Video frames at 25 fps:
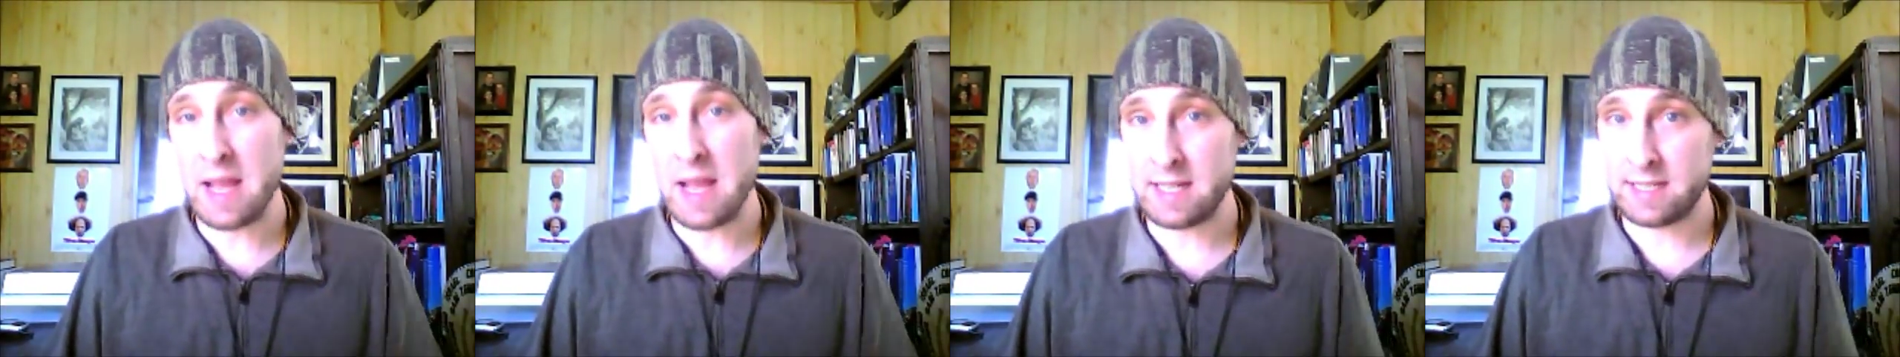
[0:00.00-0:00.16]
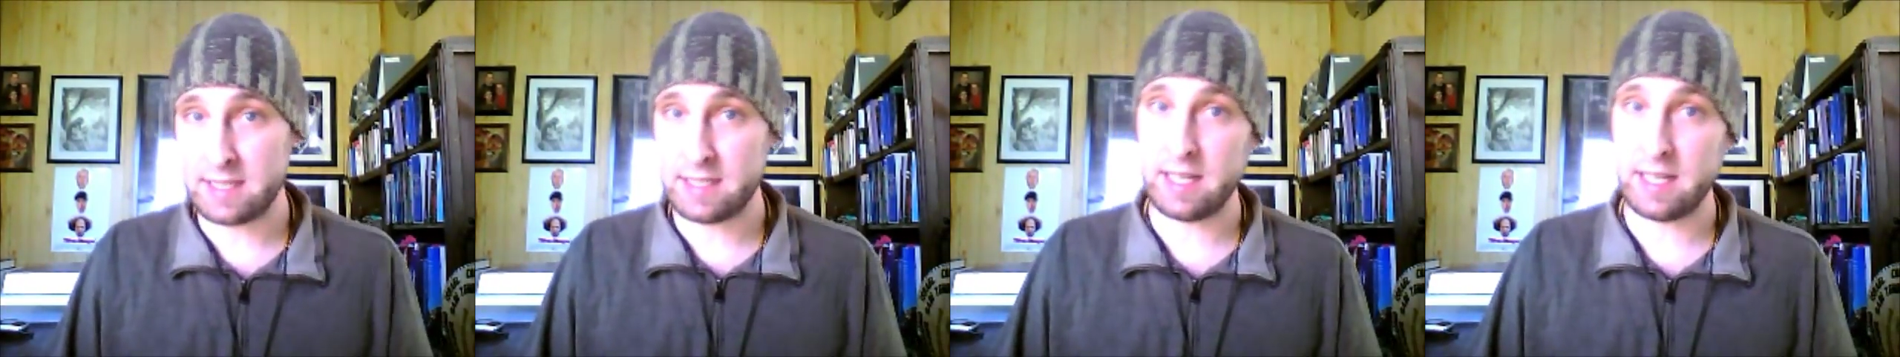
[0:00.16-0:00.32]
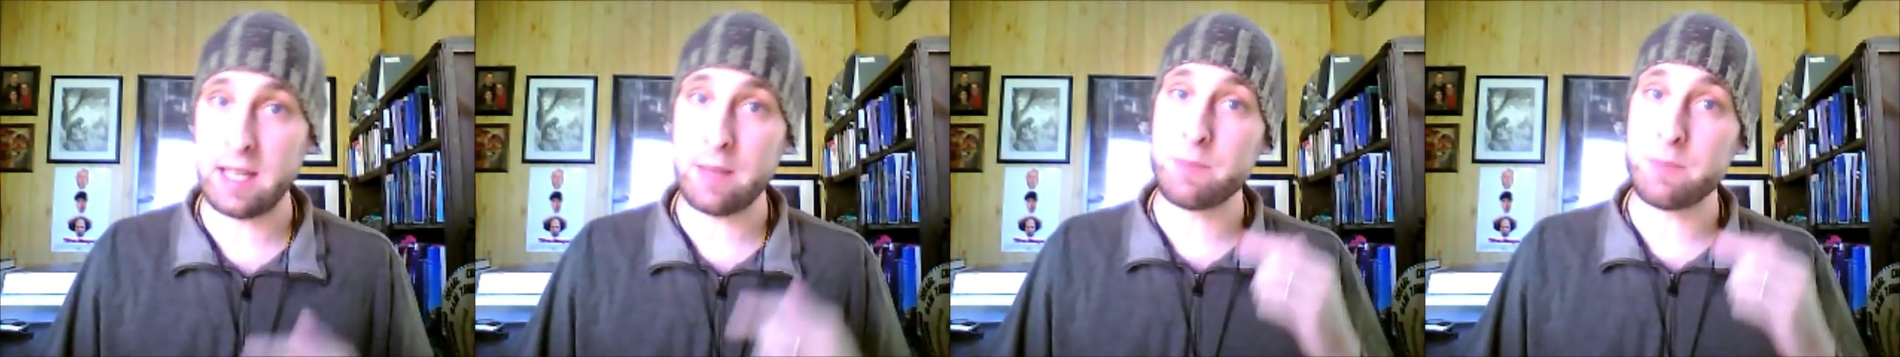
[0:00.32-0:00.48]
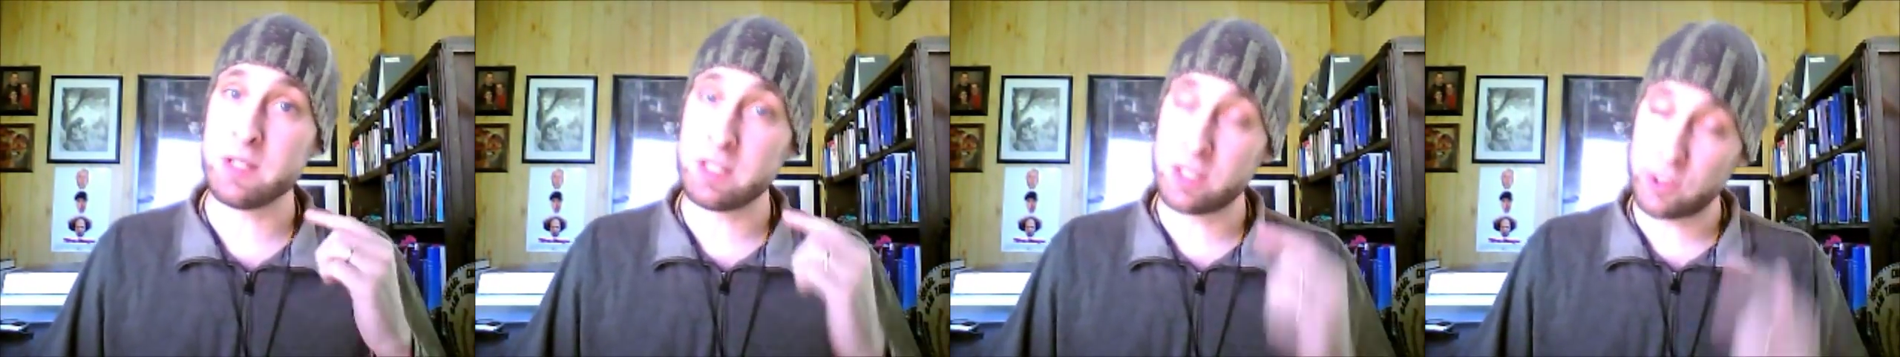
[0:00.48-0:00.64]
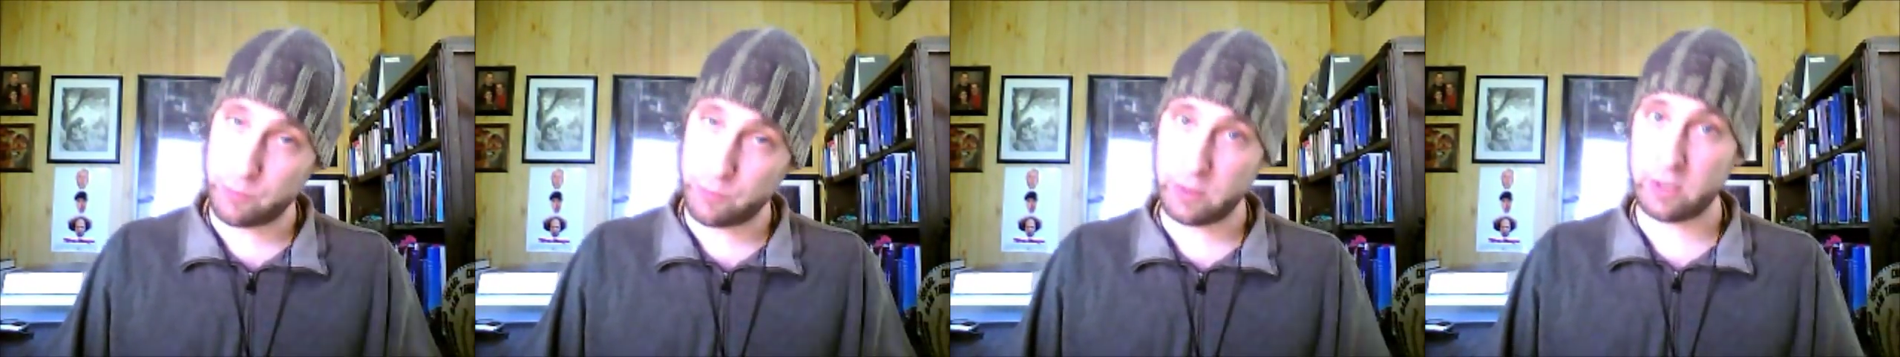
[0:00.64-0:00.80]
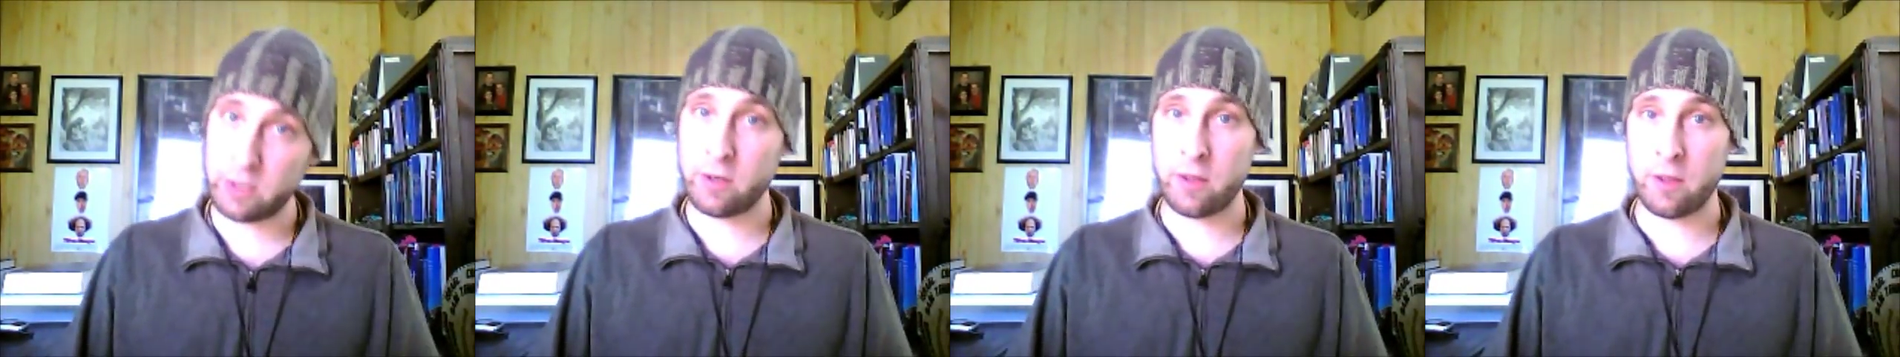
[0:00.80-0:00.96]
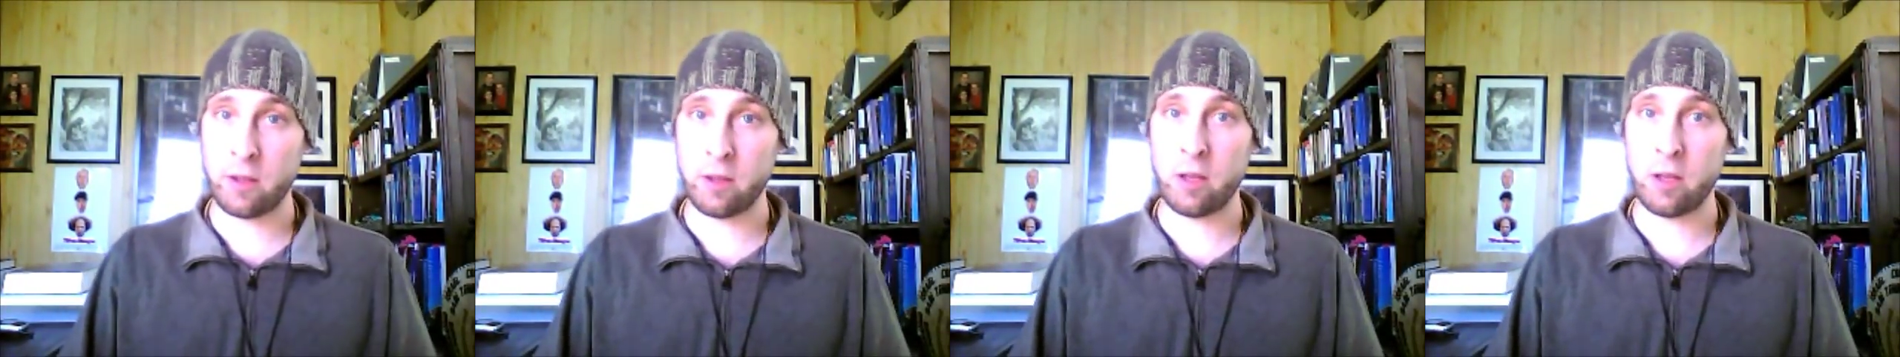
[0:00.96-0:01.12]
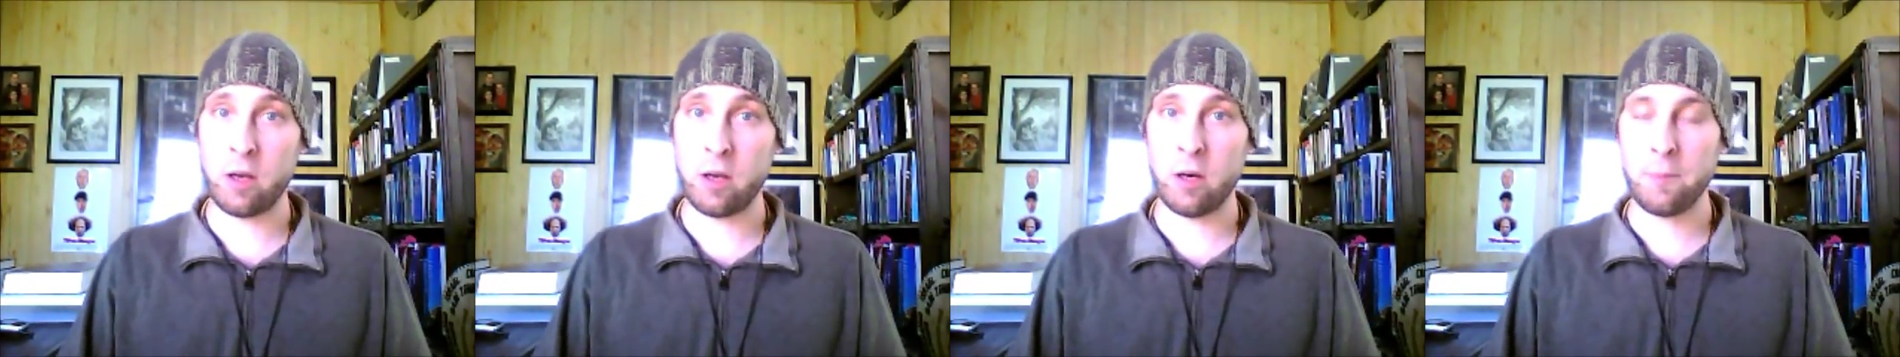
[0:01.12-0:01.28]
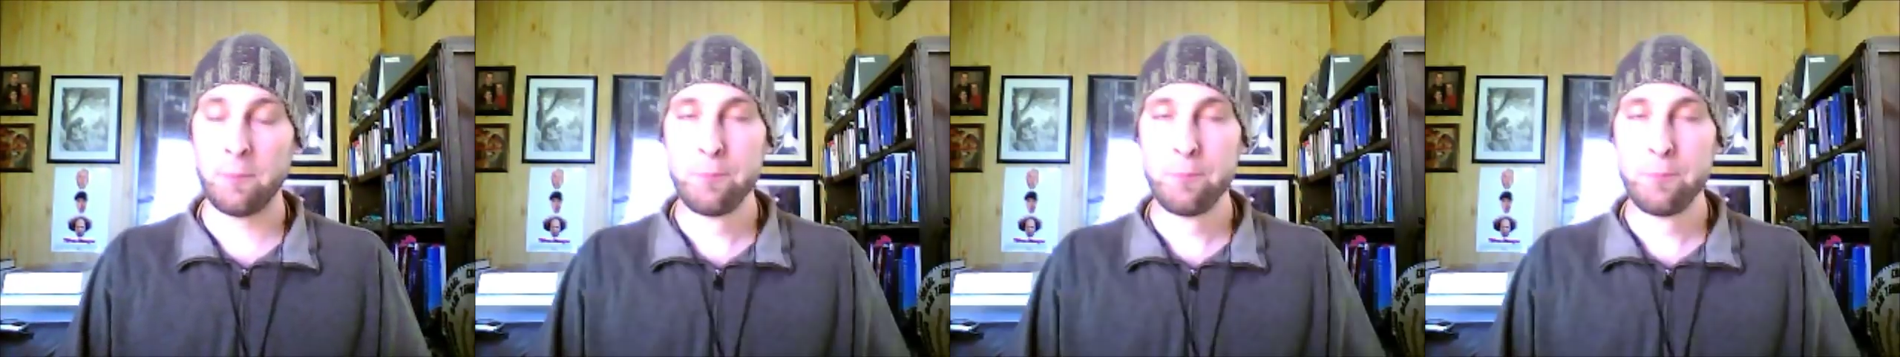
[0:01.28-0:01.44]
best to keep the spirit of the
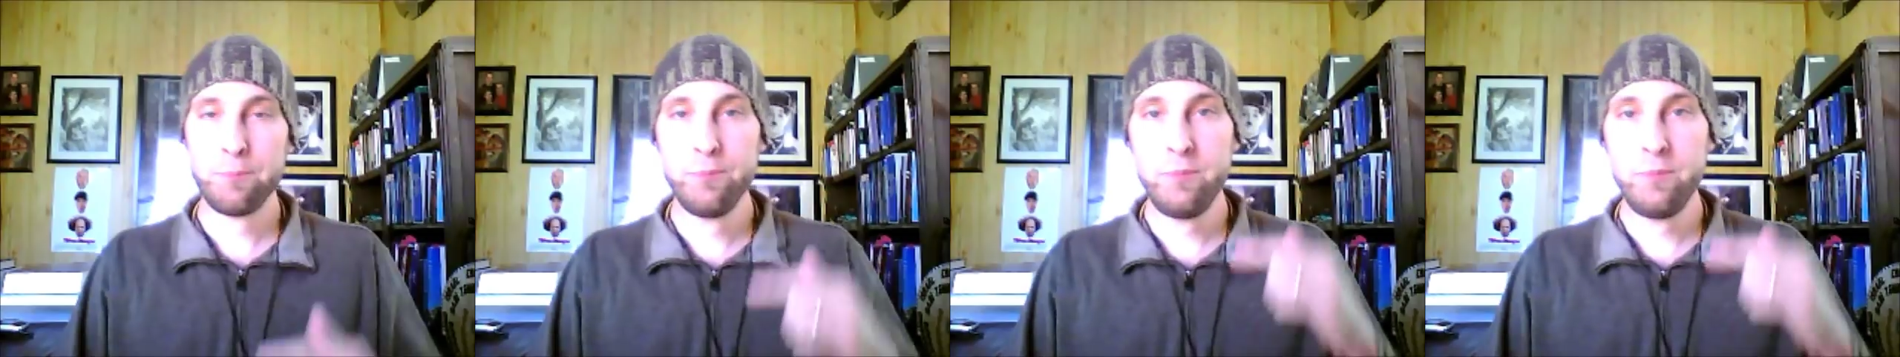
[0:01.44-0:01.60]
law